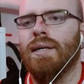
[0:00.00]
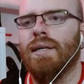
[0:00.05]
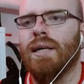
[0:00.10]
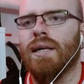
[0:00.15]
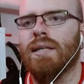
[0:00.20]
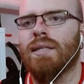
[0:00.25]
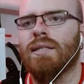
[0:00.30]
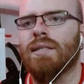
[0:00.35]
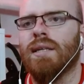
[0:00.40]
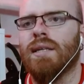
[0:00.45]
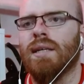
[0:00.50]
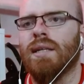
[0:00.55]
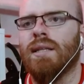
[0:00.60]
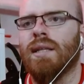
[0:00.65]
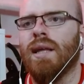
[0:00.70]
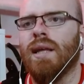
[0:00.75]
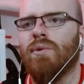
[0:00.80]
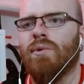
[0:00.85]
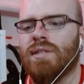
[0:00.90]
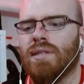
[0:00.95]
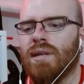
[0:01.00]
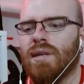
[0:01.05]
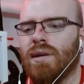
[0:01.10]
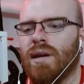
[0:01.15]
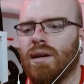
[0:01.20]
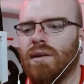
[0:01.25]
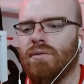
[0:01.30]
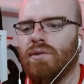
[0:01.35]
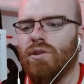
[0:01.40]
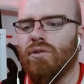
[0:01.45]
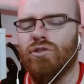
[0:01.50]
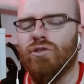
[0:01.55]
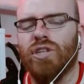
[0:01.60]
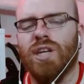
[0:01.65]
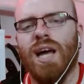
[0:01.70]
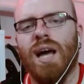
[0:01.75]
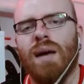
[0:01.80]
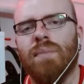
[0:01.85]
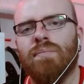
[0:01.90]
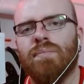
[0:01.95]
Yes, there was a huge
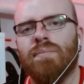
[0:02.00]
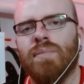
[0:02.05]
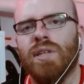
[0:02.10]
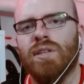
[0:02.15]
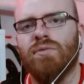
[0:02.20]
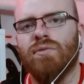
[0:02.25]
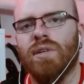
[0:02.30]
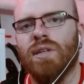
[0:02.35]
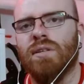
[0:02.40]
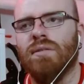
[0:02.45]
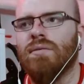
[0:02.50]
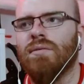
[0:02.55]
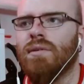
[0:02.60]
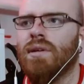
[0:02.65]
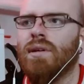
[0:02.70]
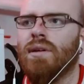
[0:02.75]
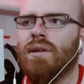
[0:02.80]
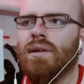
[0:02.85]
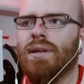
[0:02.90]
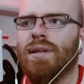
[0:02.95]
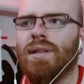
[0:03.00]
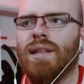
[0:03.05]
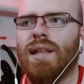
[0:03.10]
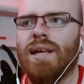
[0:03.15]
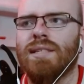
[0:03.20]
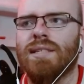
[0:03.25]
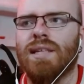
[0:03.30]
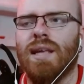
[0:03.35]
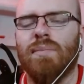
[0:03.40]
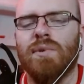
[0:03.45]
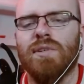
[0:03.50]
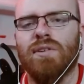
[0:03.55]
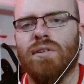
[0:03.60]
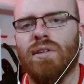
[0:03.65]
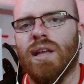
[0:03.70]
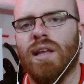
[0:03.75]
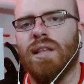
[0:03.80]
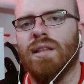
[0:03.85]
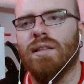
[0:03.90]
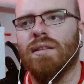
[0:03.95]
gap between the last
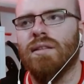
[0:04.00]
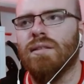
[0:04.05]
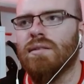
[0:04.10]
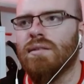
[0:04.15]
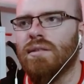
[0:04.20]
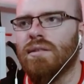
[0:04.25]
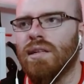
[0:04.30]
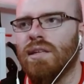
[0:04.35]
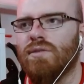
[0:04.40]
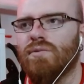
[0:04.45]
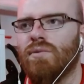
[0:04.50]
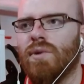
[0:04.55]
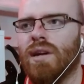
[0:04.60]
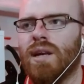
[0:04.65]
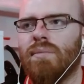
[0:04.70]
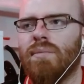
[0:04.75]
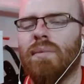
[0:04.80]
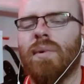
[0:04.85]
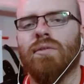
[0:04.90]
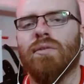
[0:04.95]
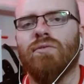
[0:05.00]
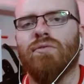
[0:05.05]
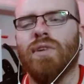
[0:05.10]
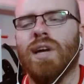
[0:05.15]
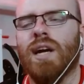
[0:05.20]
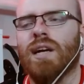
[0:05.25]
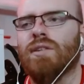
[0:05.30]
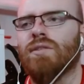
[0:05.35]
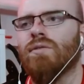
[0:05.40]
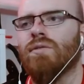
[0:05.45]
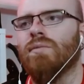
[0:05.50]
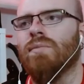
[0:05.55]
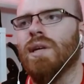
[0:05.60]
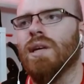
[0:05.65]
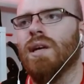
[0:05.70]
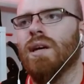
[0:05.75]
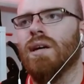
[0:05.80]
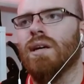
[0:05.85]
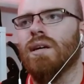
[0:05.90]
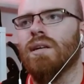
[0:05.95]
episode and this one I'm about to react to,
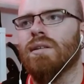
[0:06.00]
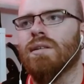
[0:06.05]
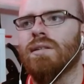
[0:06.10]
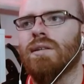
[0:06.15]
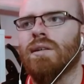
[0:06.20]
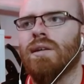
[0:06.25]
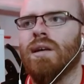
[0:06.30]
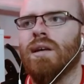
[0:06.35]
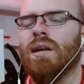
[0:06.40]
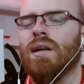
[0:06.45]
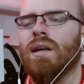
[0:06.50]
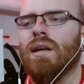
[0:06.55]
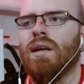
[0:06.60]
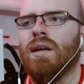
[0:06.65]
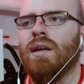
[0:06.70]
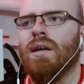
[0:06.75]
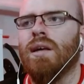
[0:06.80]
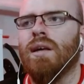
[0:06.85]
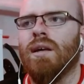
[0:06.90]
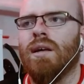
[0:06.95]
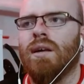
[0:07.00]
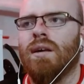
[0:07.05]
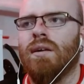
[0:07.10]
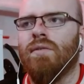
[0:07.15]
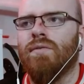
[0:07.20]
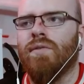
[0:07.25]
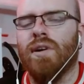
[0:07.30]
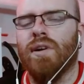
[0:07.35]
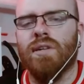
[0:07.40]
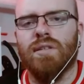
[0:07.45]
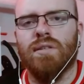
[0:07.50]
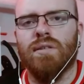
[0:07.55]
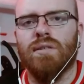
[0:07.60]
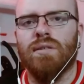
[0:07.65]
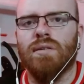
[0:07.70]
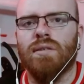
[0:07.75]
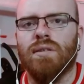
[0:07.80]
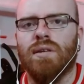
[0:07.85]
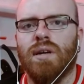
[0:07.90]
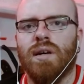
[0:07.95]
because first
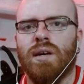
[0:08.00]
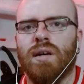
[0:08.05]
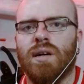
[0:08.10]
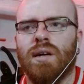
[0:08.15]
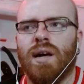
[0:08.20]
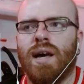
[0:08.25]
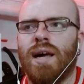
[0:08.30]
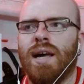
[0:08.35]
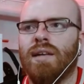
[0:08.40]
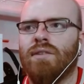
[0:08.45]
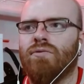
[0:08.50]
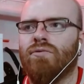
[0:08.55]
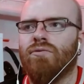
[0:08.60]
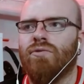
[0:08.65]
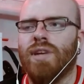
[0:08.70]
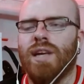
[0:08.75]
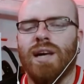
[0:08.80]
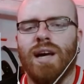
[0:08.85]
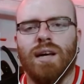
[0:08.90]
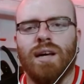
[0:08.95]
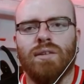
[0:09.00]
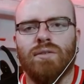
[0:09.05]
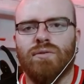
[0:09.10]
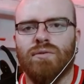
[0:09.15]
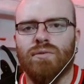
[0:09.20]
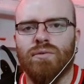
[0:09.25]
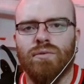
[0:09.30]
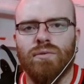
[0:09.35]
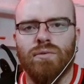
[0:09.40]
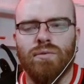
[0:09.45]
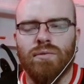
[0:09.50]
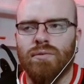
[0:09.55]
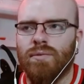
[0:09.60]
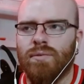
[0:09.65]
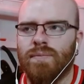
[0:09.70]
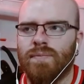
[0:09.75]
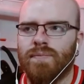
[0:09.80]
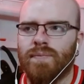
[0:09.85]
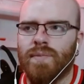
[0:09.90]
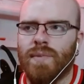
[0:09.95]
I had to react
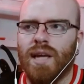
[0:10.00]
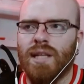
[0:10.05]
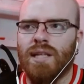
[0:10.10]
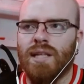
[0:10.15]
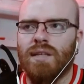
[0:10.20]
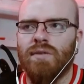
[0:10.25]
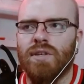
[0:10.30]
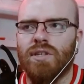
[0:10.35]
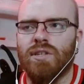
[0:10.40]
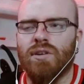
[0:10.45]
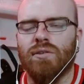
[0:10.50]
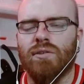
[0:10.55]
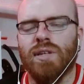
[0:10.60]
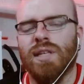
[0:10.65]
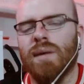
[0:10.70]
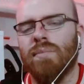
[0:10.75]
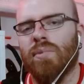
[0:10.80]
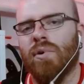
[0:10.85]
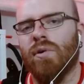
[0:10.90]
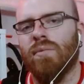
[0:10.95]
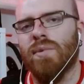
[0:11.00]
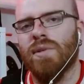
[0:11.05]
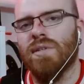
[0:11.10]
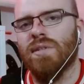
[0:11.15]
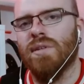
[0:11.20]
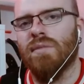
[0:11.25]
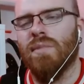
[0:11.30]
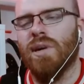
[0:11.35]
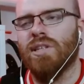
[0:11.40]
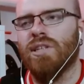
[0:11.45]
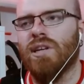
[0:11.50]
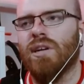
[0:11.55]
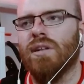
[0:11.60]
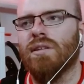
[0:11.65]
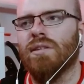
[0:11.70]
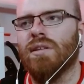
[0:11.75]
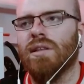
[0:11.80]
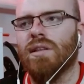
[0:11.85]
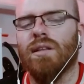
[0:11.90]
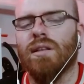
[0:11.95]
to other TV show that I promised in my channel
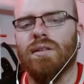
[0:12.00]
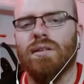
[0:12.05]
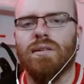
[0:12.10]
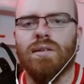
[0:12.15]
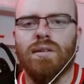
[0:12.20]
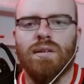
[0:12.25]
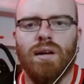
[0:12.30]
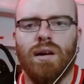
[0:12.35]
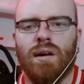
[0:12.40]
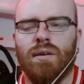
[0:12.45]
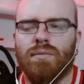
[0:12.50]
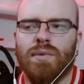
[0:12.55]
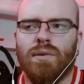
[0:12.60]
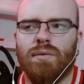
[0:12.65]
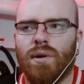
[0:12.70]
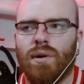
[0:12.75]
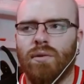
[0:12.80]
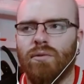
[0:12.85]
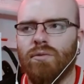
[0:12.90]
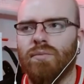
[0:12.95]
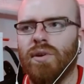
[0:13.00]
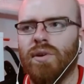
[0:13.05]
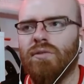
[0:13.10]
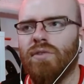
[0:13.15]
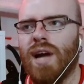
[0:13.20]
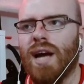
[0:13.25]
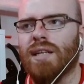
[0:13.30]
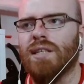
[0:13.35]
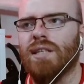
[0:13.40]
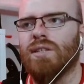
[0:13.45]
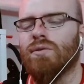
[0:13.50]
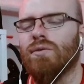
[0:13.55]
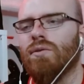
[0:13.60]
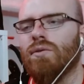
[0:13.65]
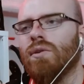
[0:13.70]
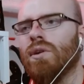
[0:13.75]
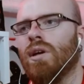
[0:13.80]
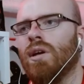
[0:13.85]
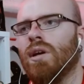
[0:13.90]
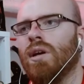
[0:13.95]
I will be reacting to,